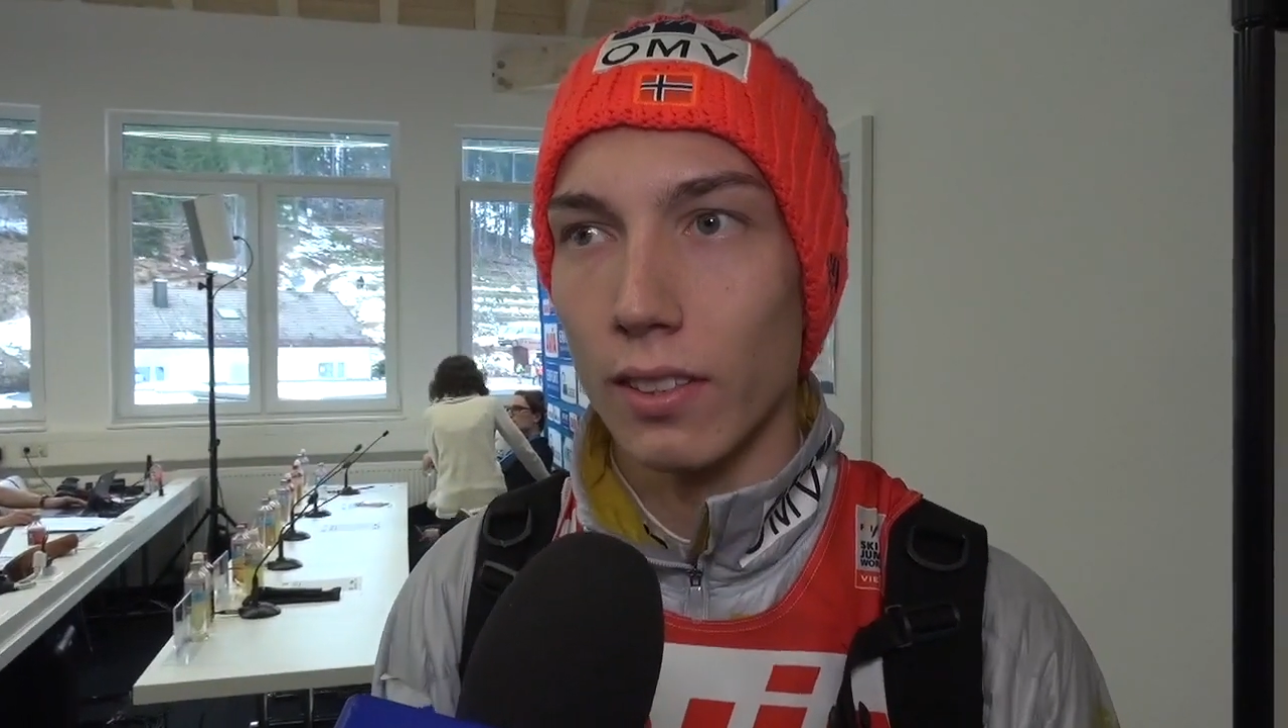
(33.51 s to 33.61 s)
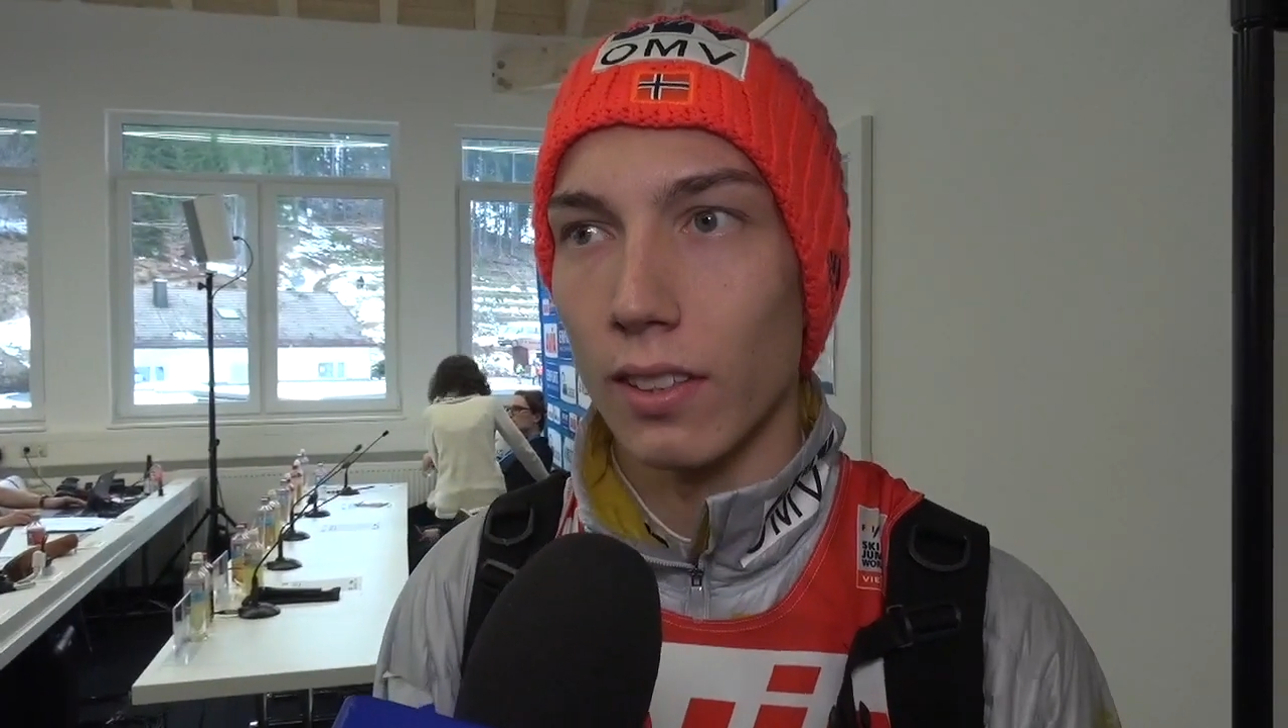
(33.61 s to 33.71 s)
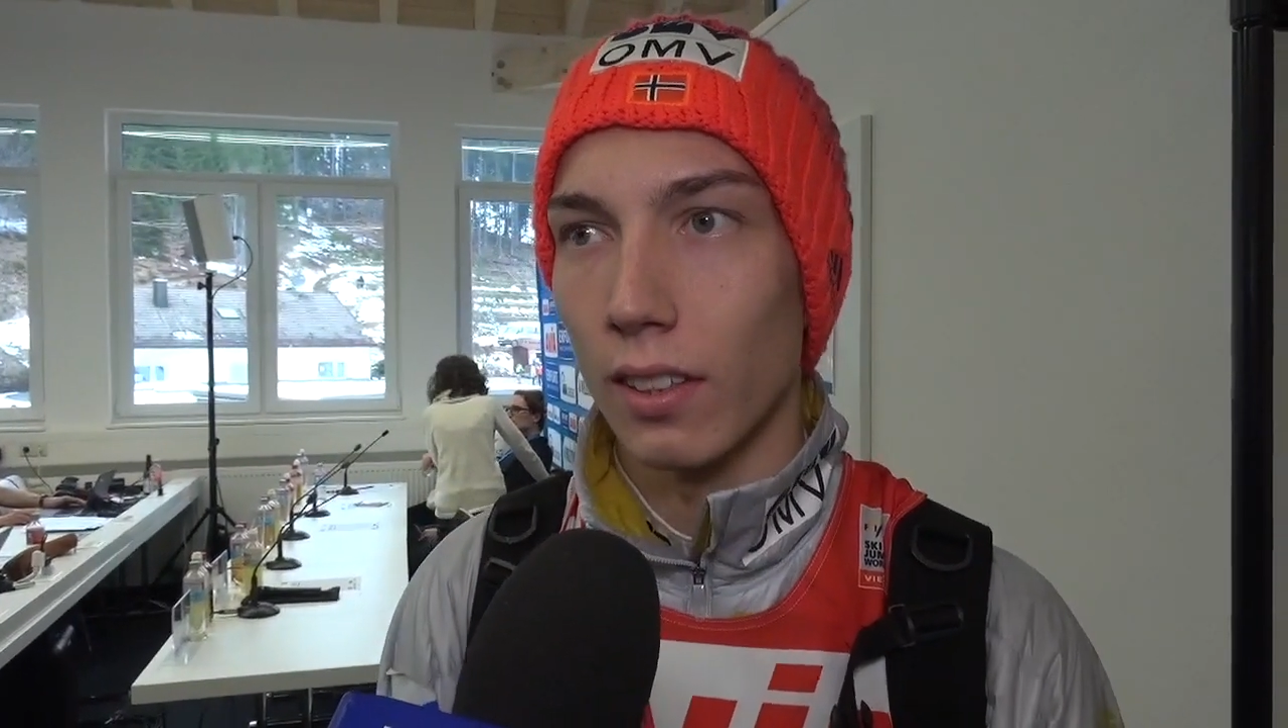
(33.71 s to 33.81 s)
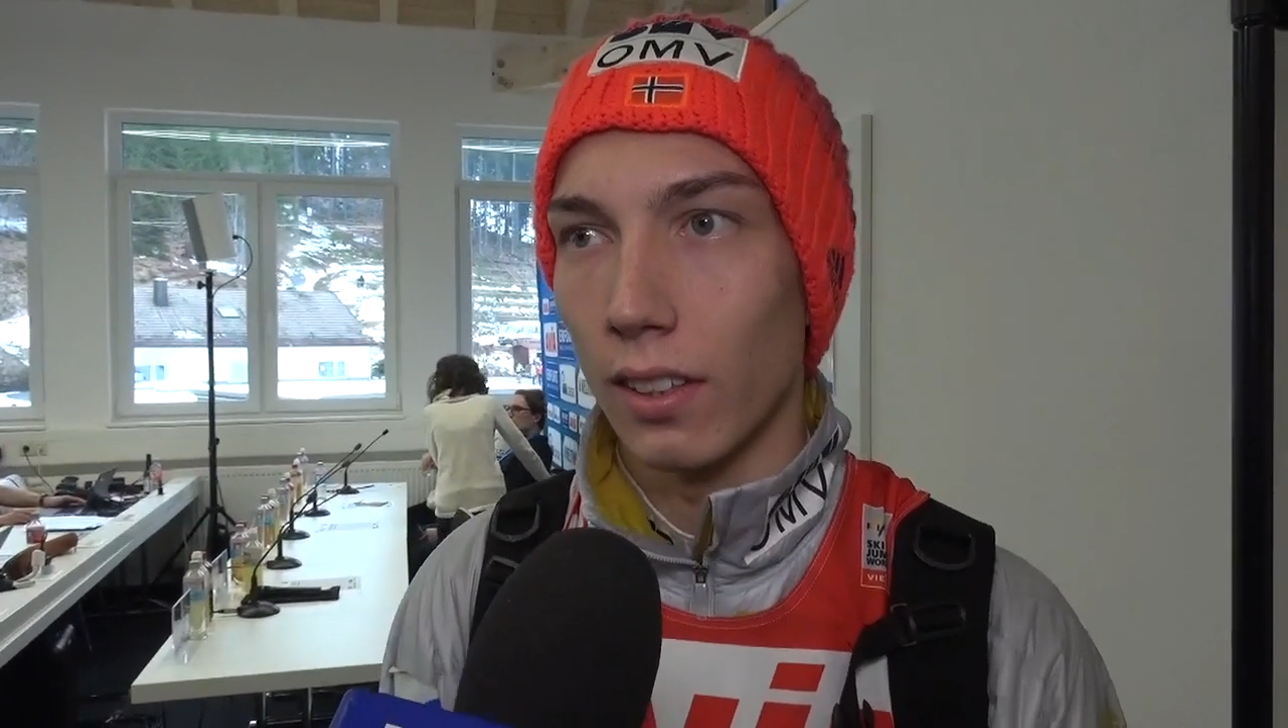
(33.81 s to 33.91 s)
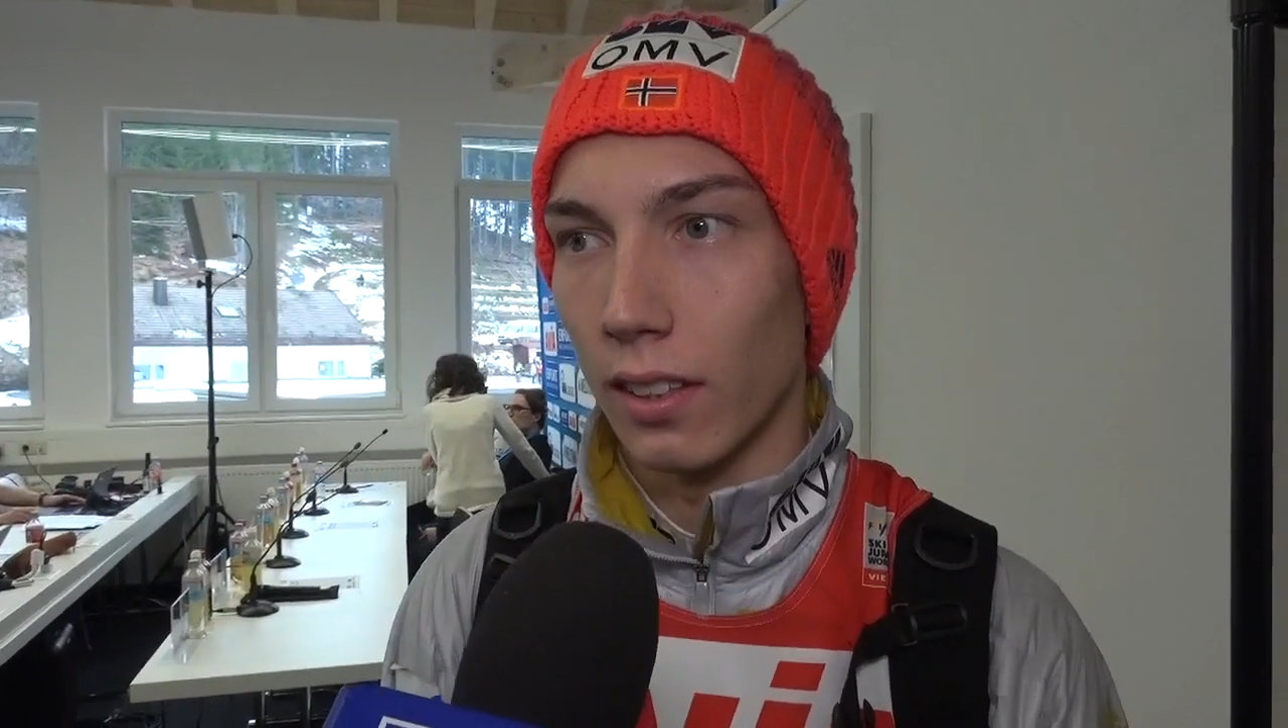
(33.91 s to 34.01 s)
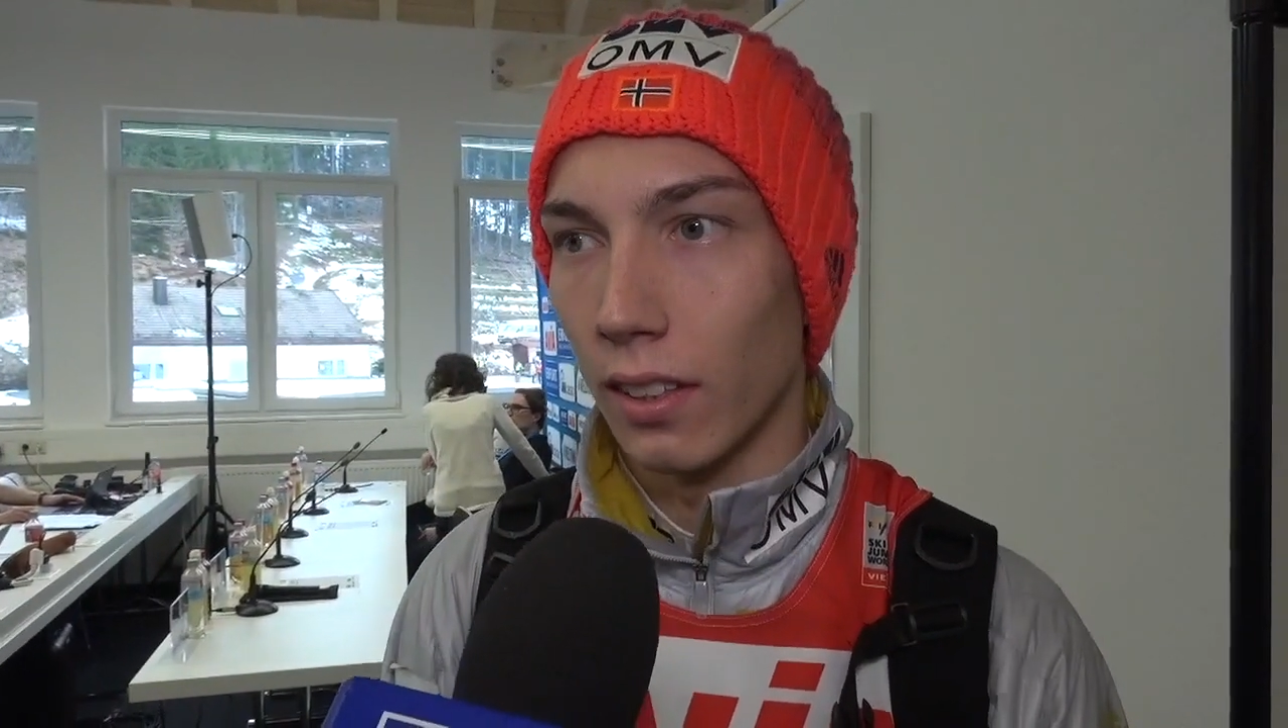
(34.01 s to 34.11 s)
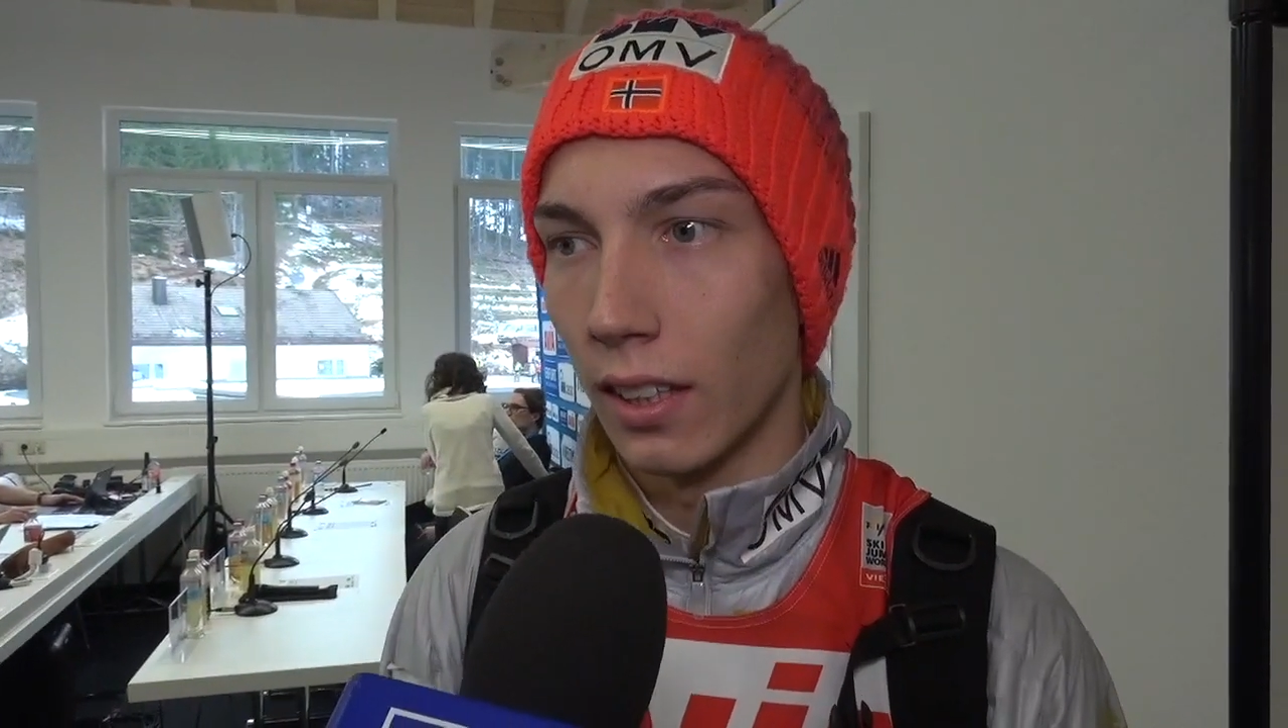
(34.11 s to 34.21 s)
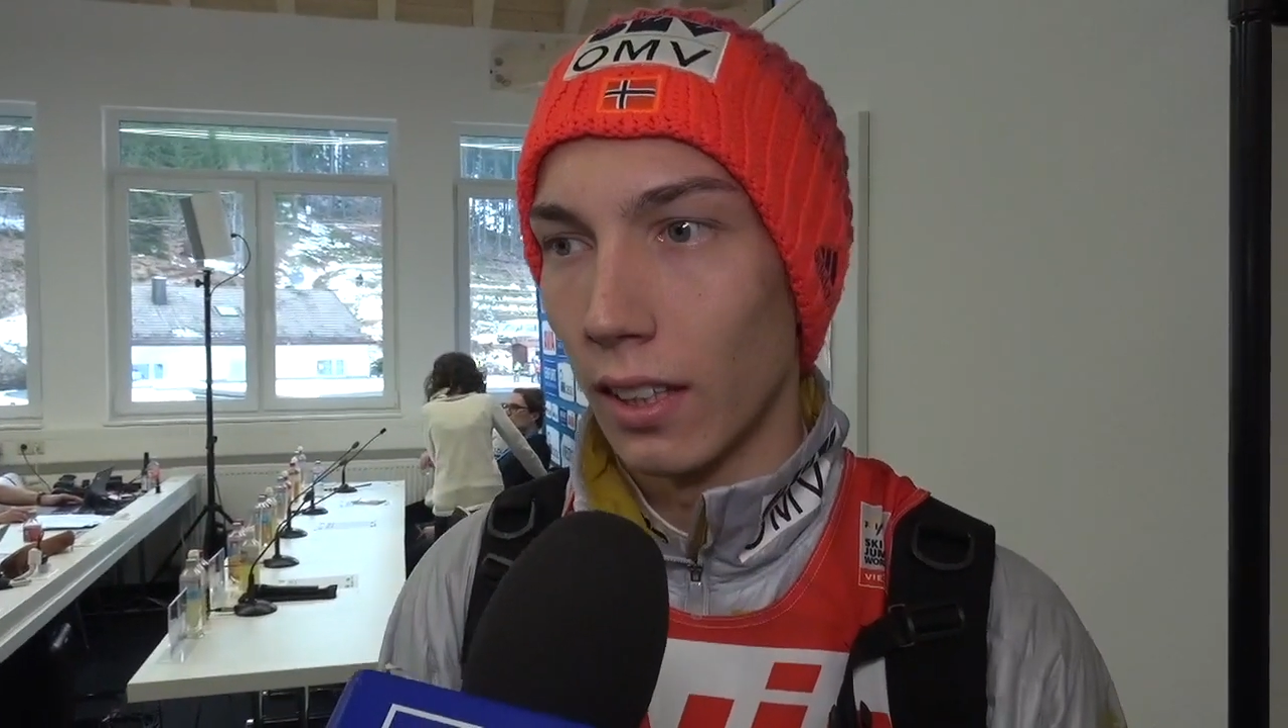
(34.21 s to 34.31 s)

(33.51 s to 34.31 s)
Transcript: Uh,